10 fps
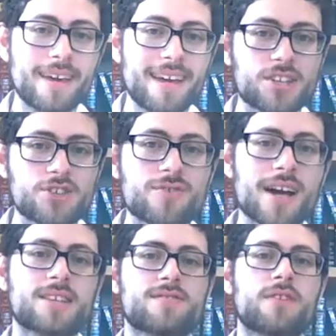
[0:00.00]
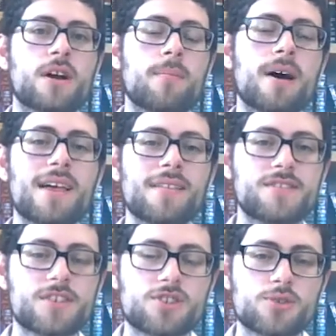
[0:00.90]
he extracts from the
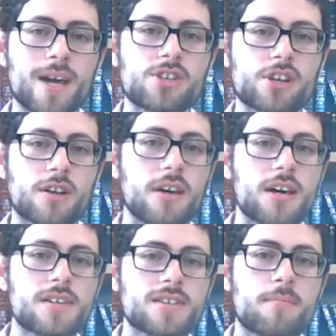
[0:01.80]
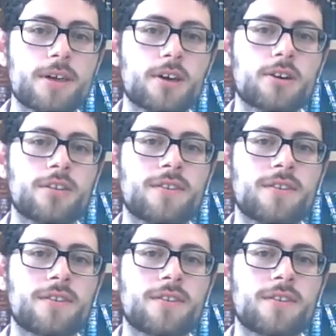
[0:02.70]
situation something good,